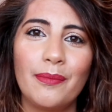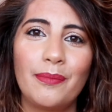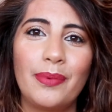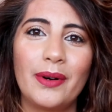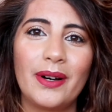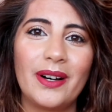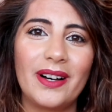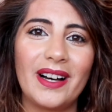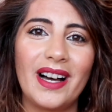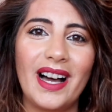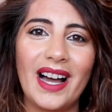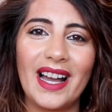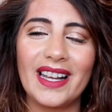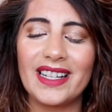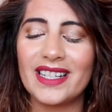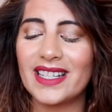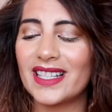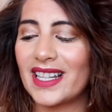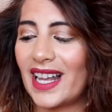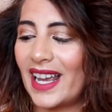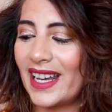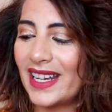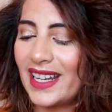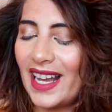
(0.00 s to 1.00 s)
but I
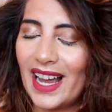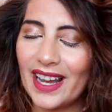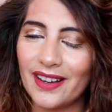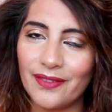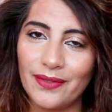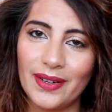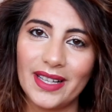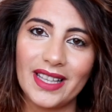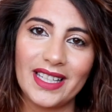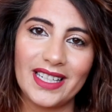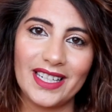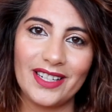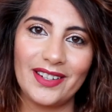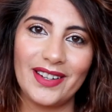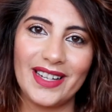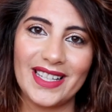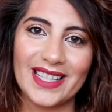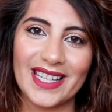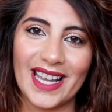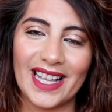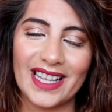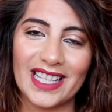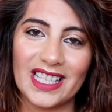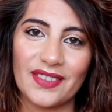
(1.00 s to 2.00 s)
just, I, I really do
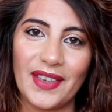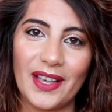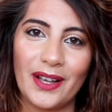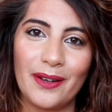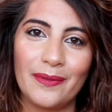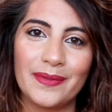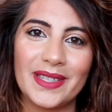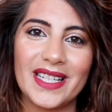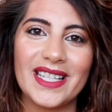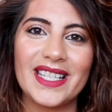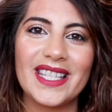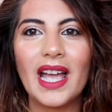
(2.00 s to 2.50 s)
need to get this filmed.